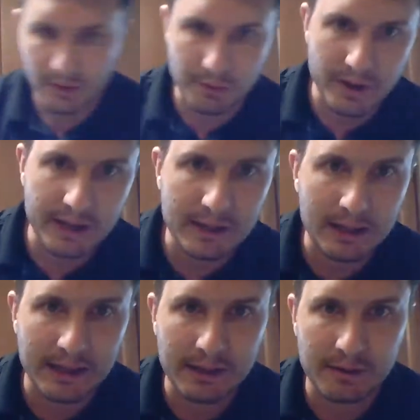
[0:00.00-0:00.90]
a great
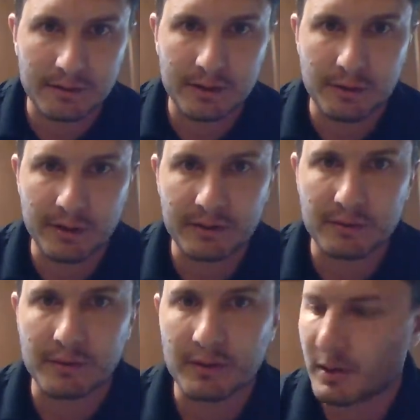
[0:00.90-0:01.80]
cleaner
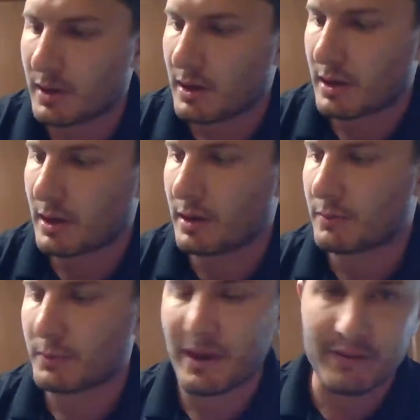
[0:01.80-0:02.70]
degreaser.
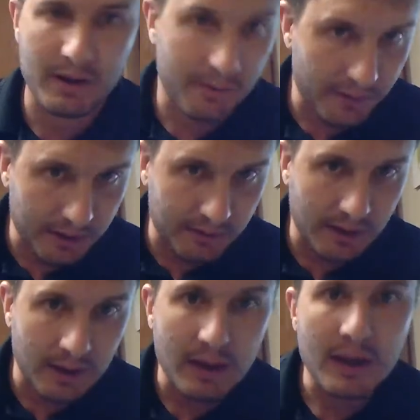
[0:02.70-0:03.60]
We have it in a
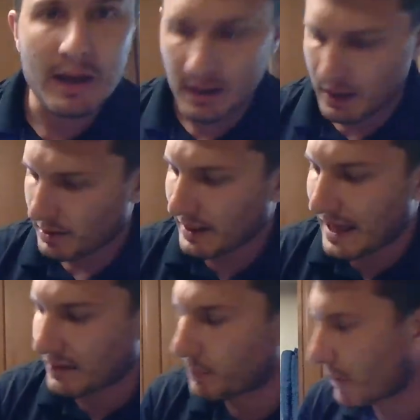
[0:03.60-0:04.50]
fancy
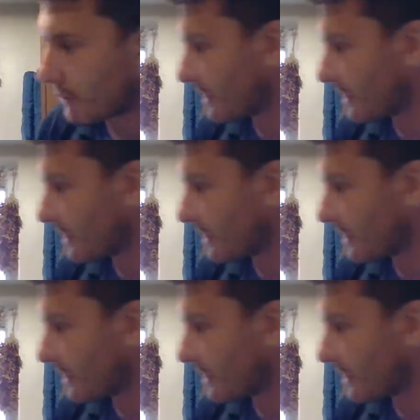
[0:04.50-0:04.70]
glass bottle